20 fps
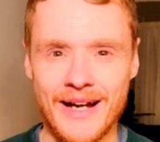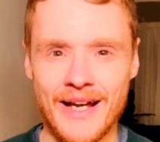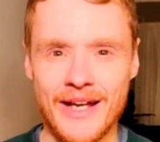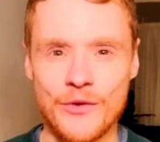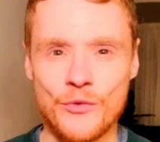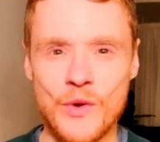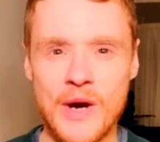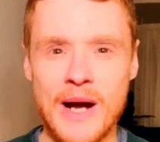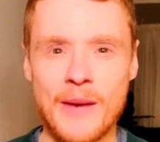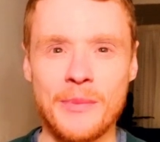
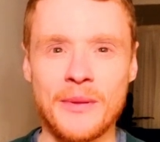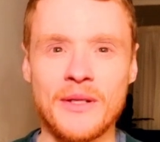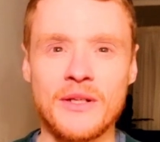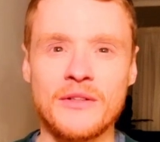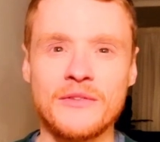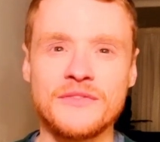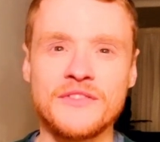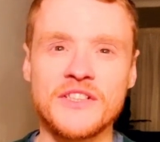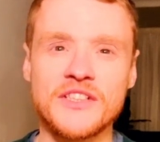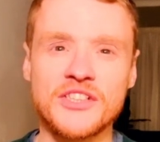A
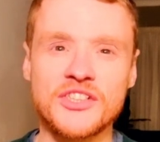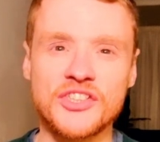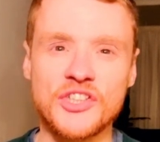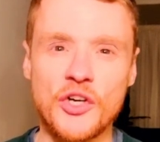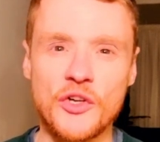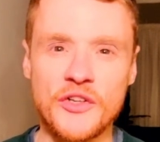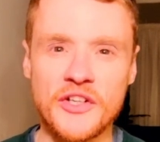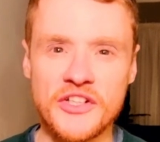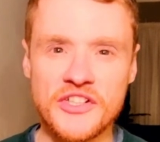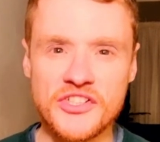rabble of
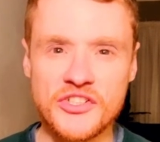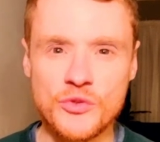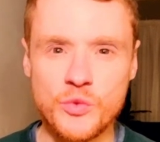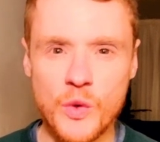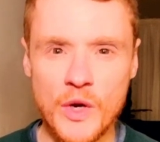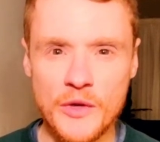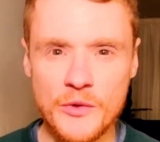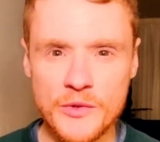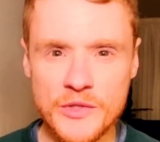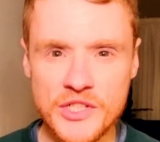dishonest
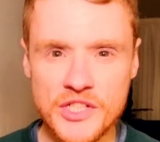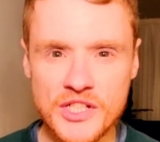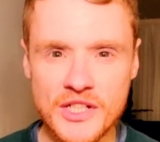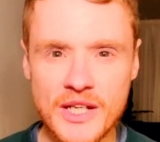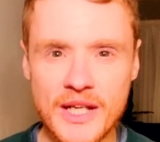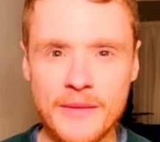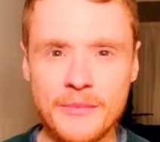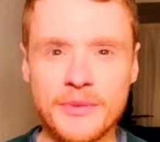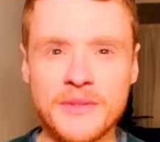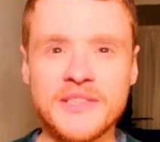woke
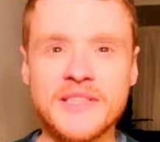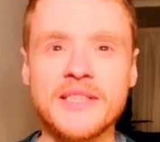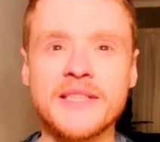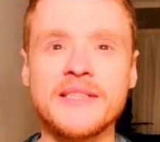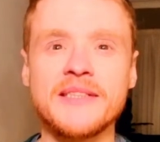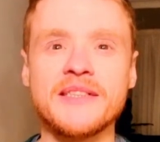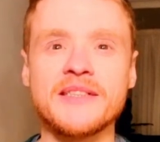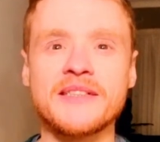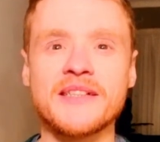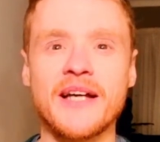
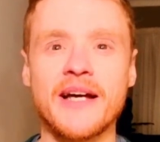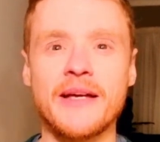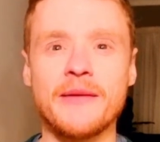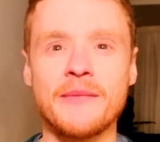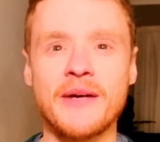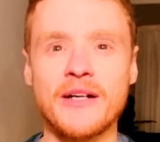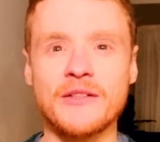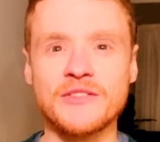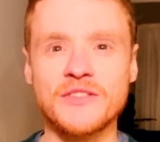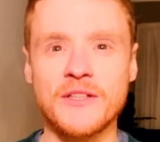celebrities
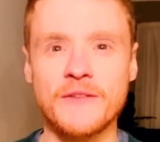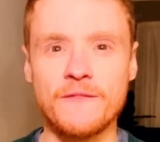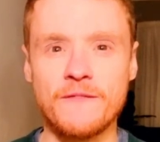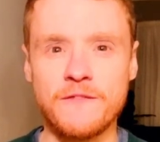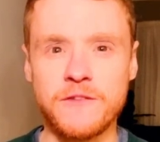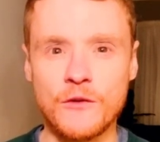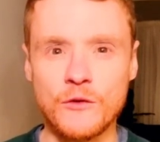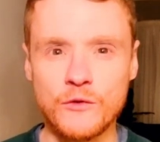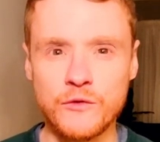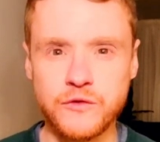came out in
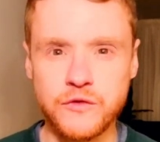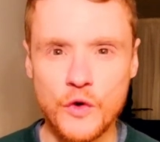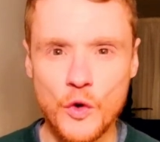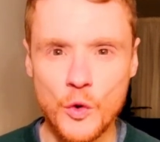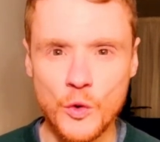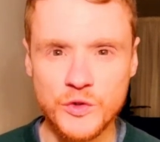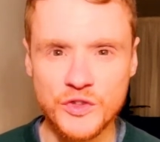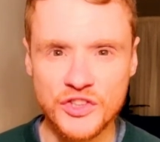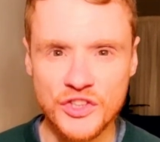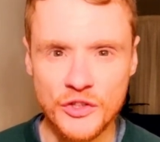full
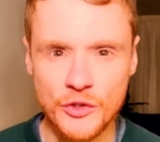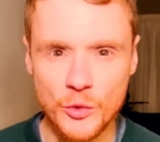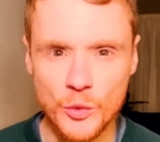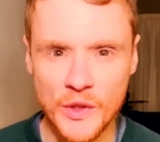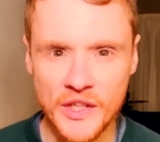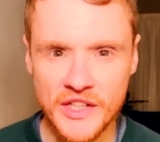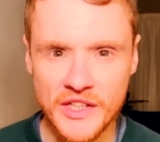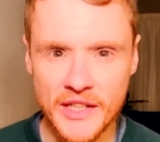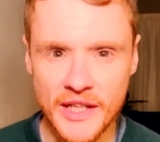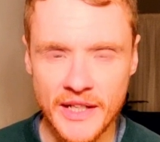force at the
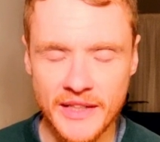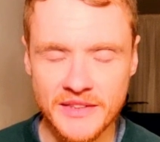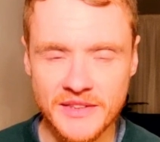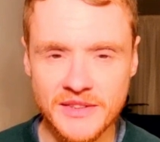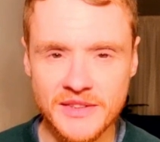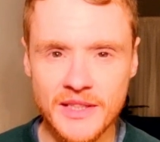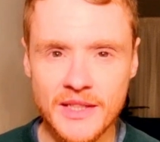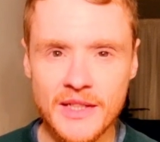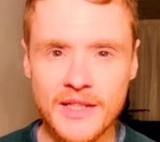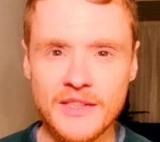
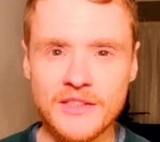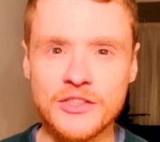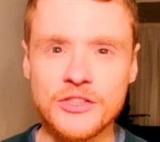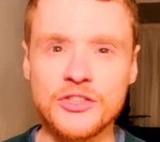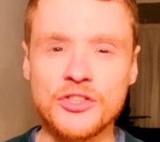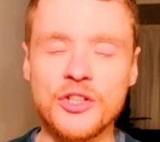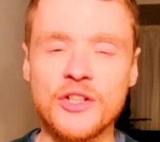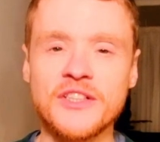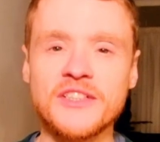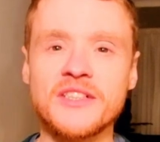weekend to
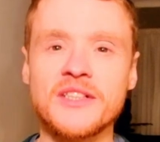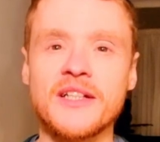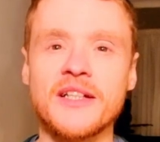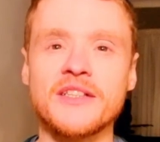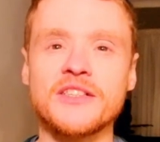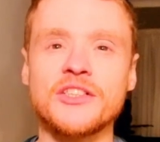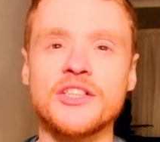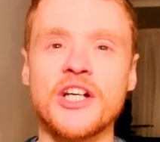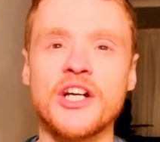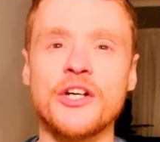try to
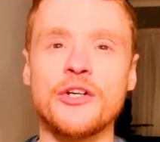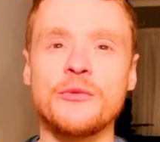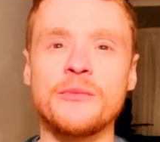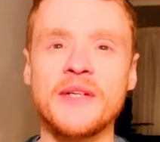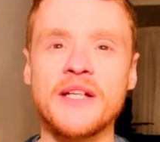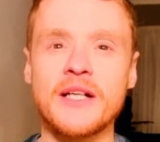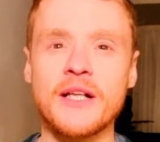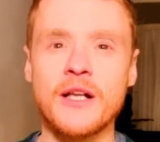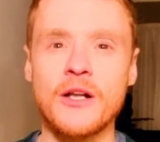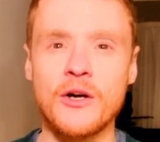get
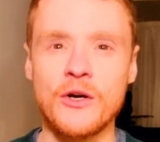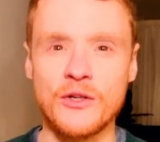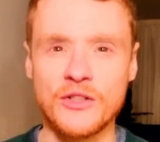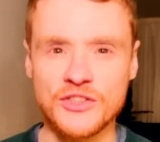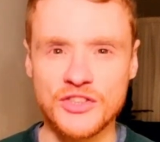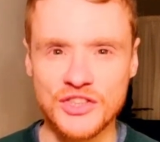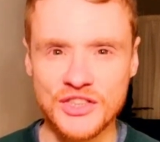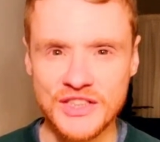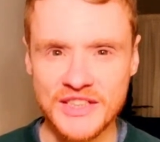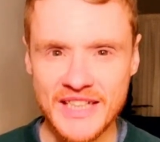Jeremy
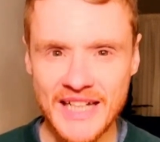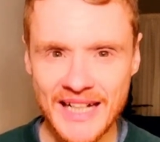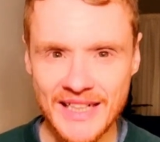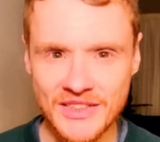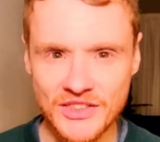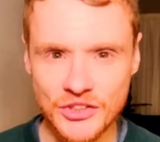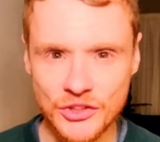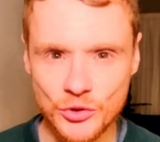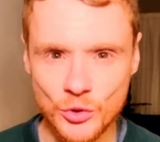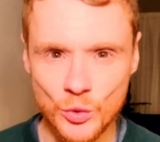Clarkson
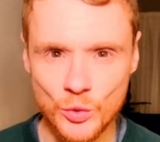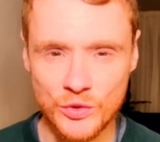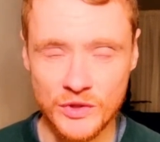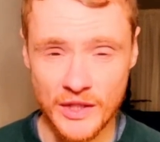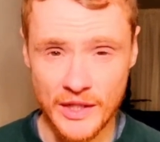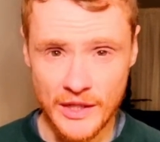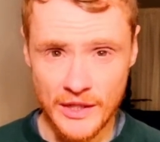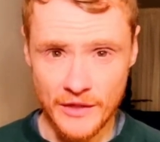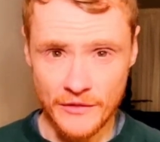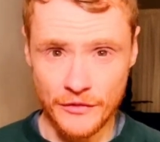cancelled
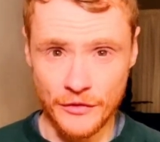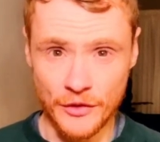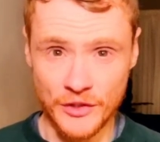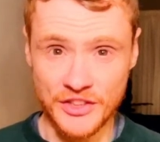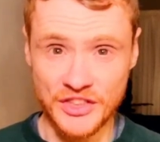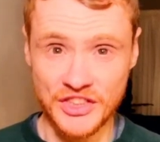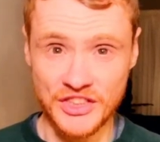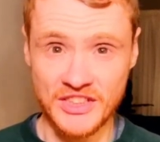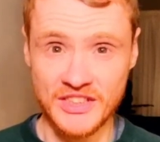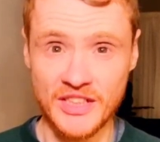for
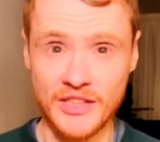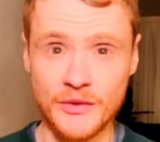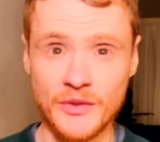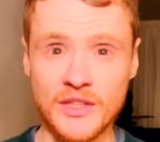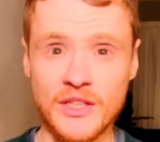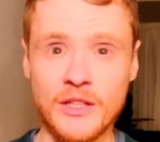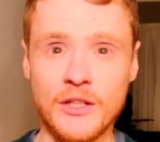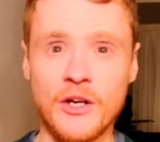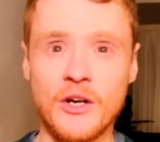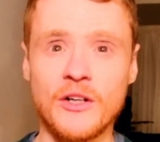a
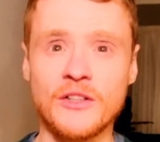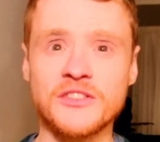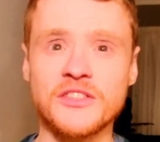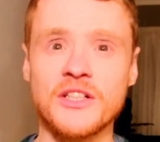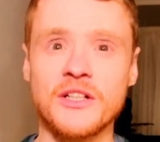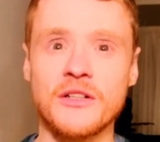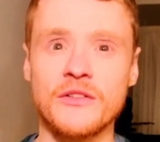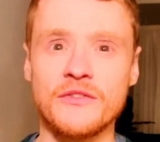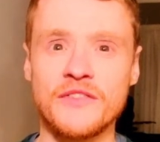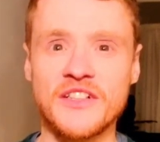satirical
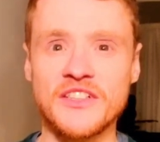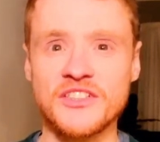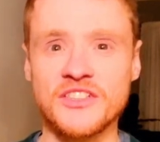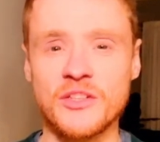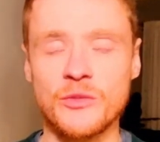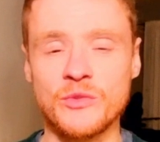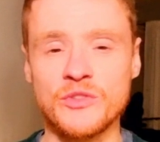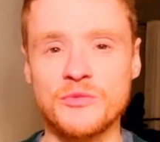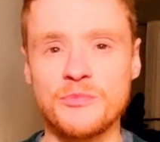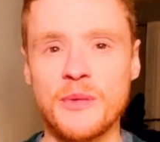article of his
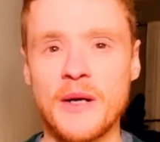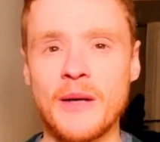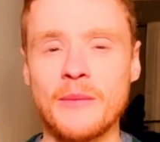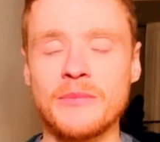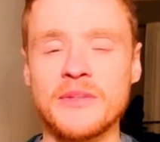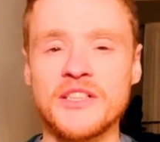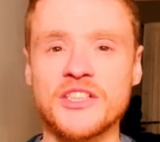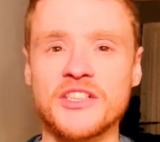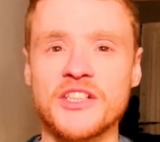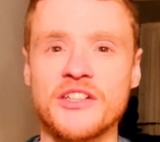that was
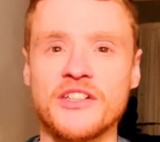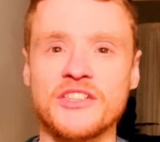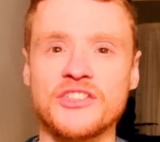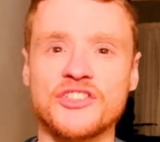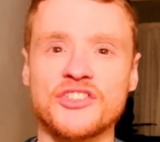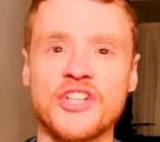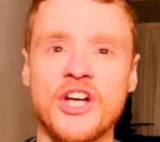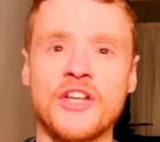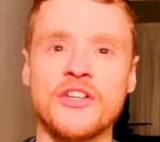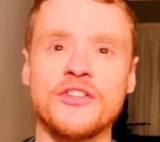published in the
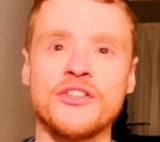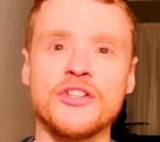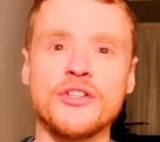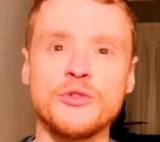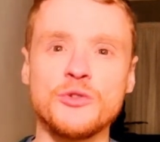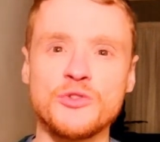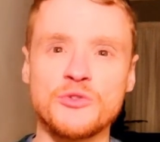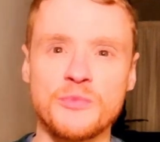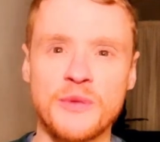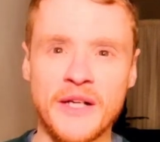Sun
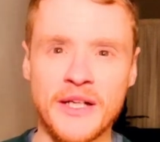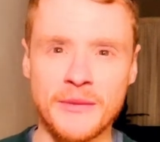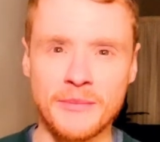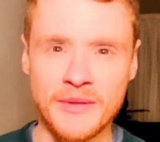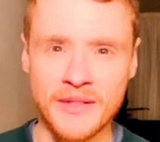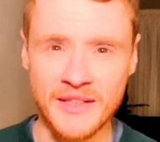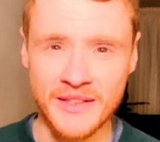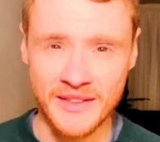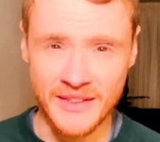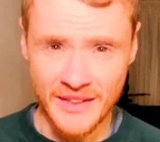
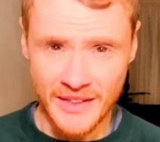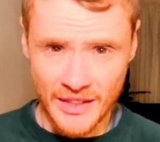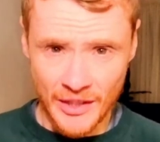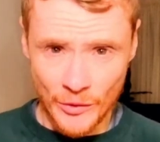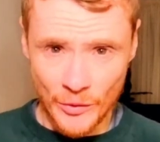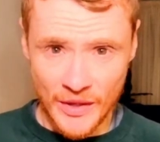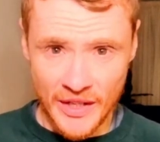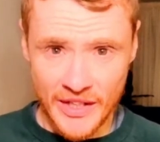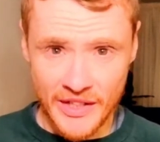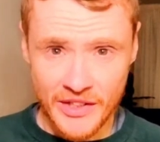newspaper,
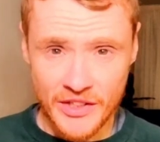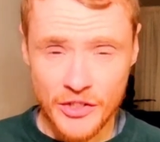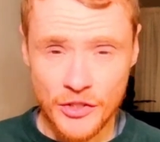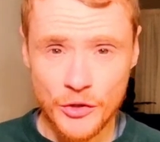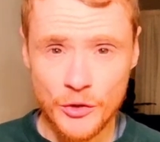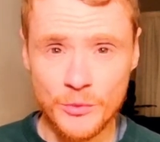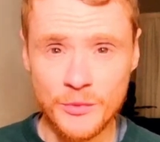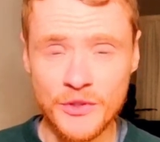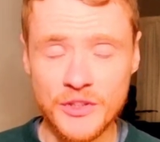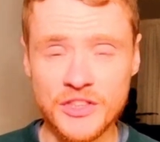where he
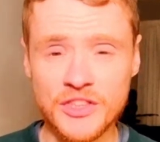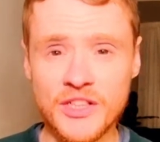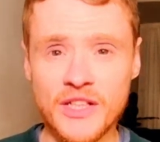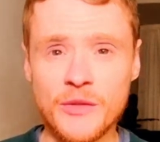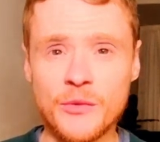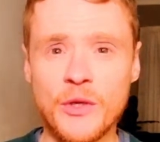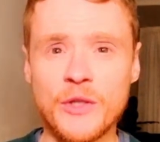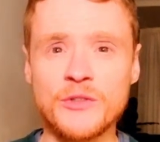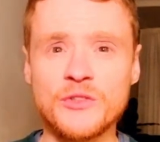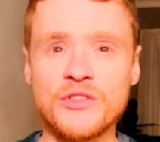
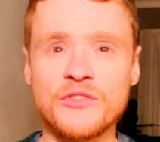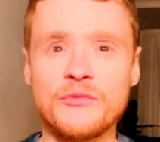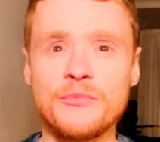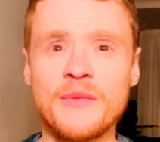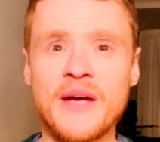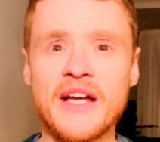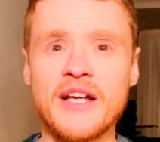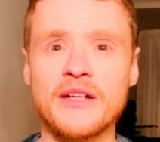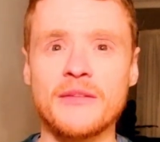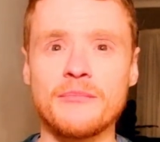humorously wrote of
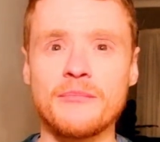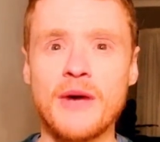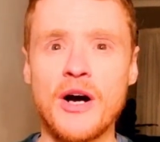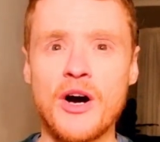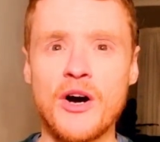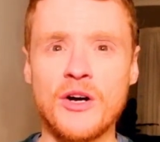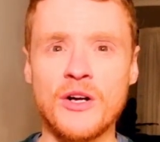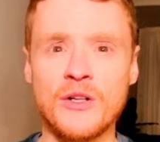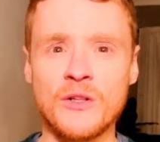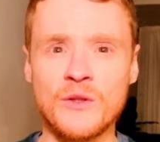Meghan
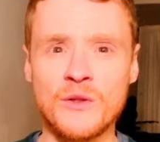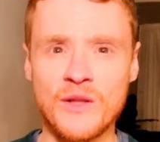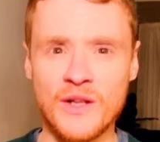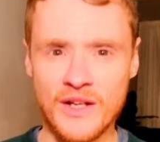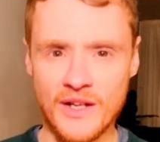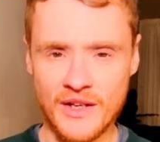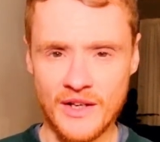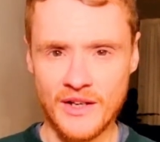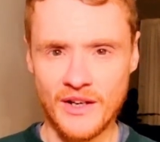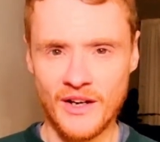Markle,